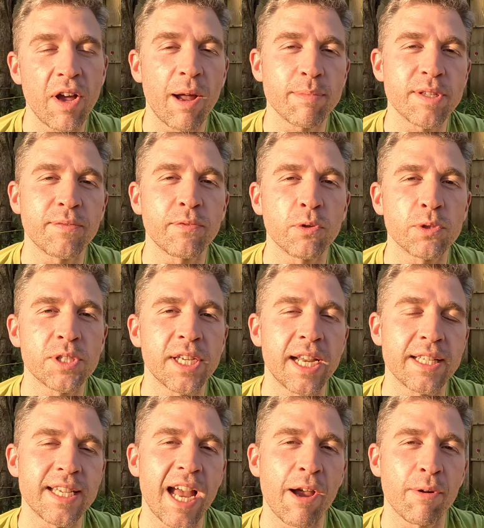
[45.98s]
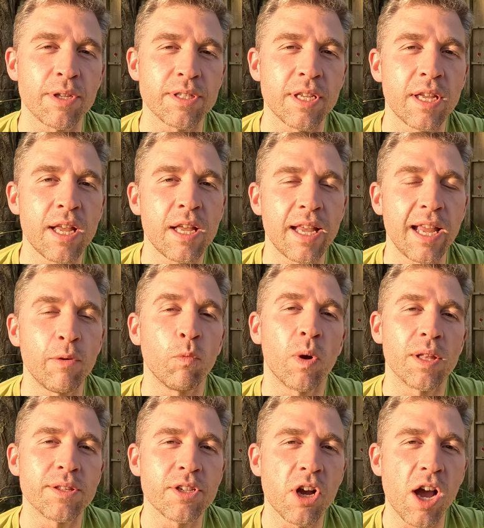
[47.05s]
for up to 48 hours in
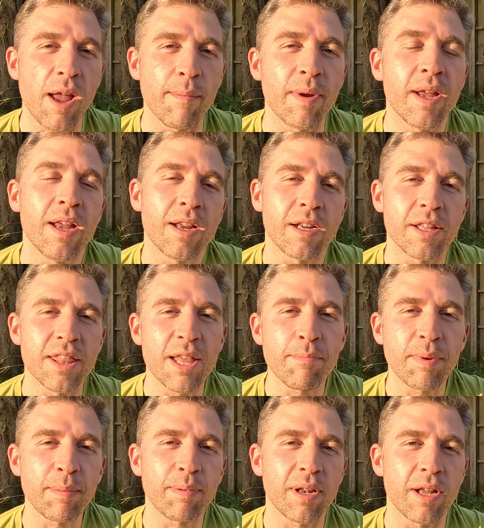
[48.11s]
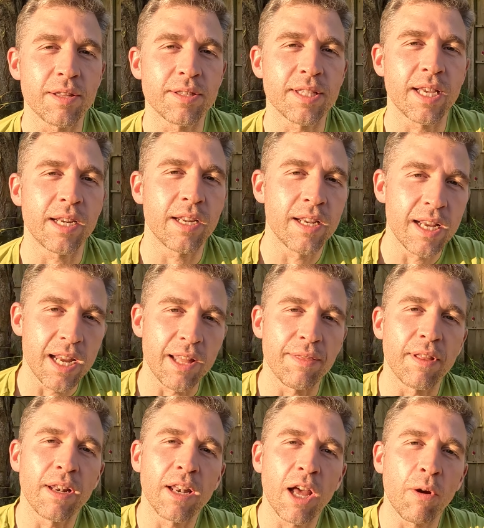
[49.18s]
one time can then be planted in
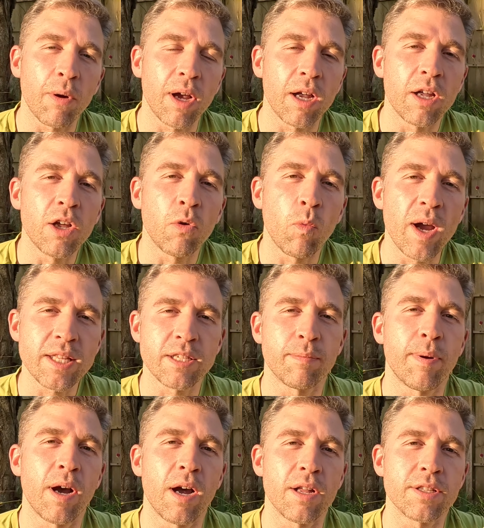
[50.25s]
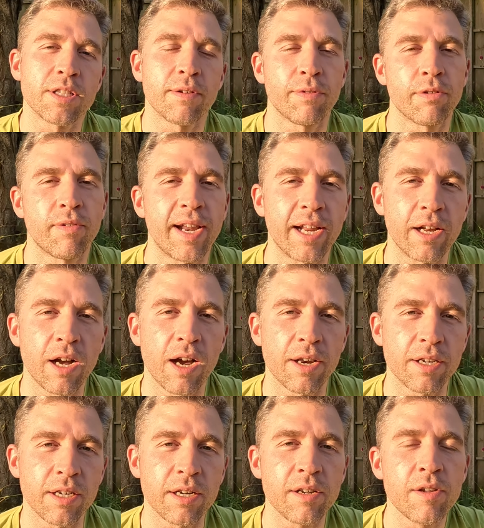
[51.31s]
the lower, wetter parts of the rain
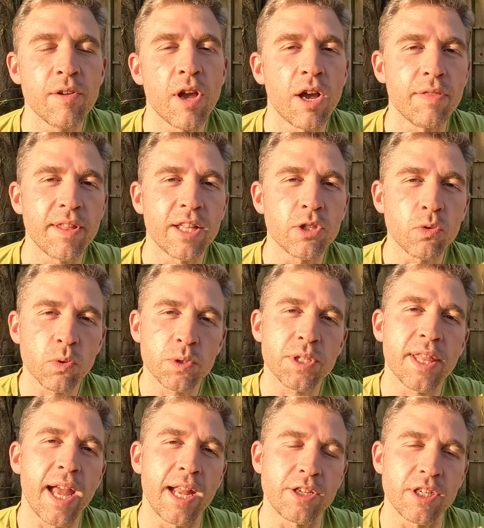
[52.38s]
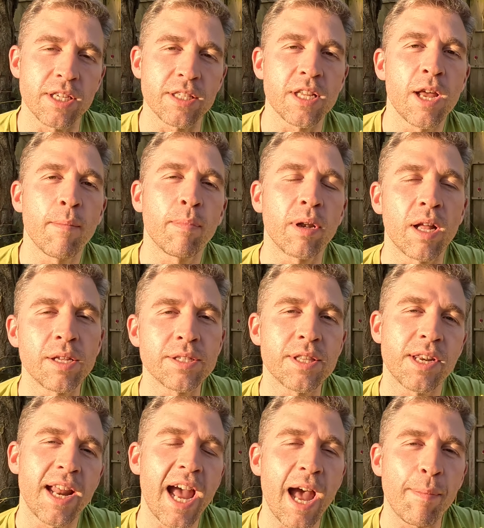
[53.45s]
garden, and then towards the edges, plants
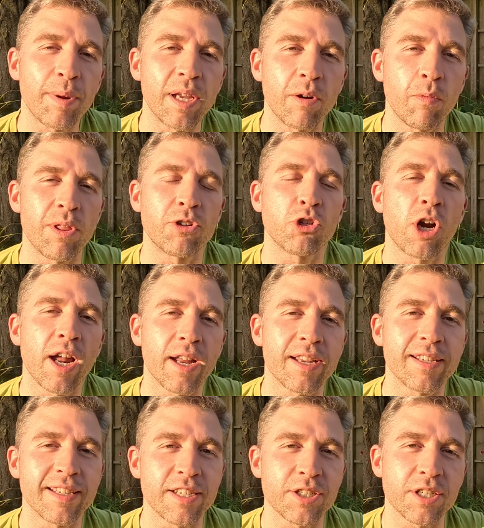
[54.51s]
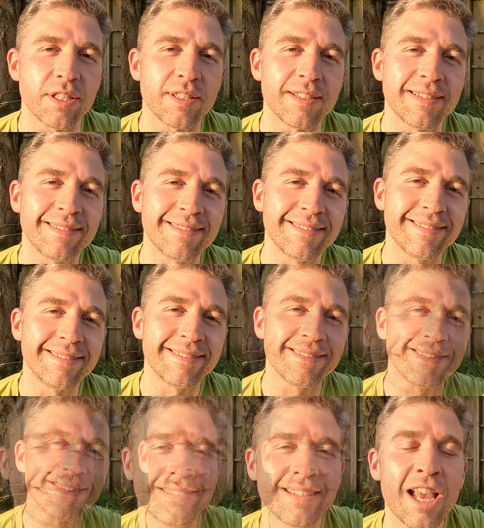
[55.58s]
that are happier with drier conditions.
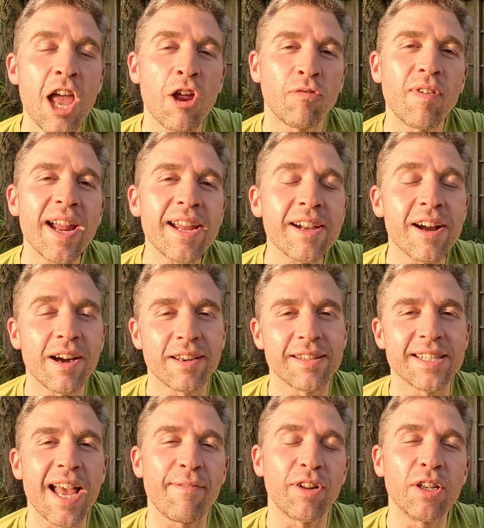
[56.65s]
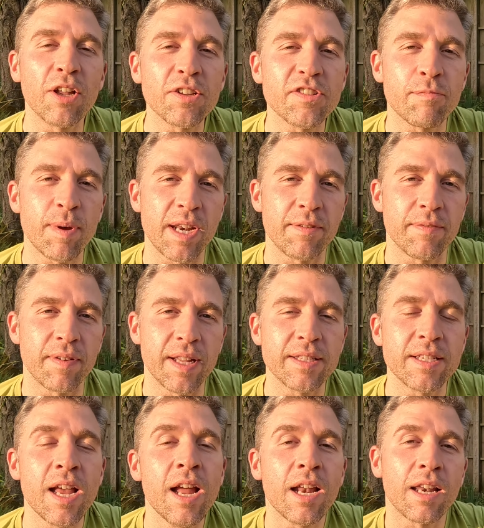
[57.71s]
Rain gardens have a lot of benefits,
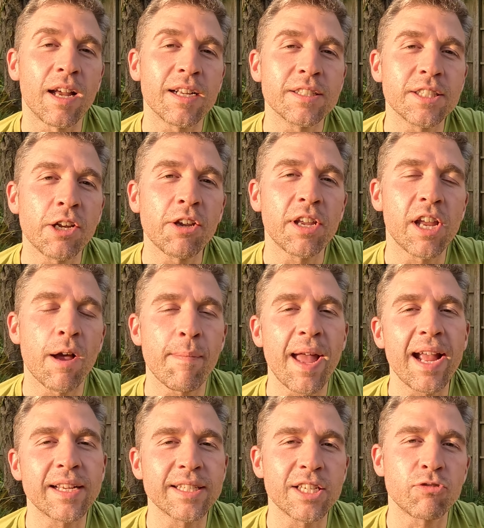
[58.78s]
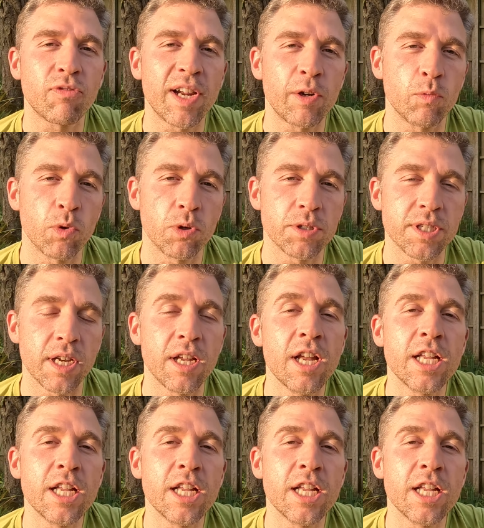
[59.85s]
like soaking up excess rainwater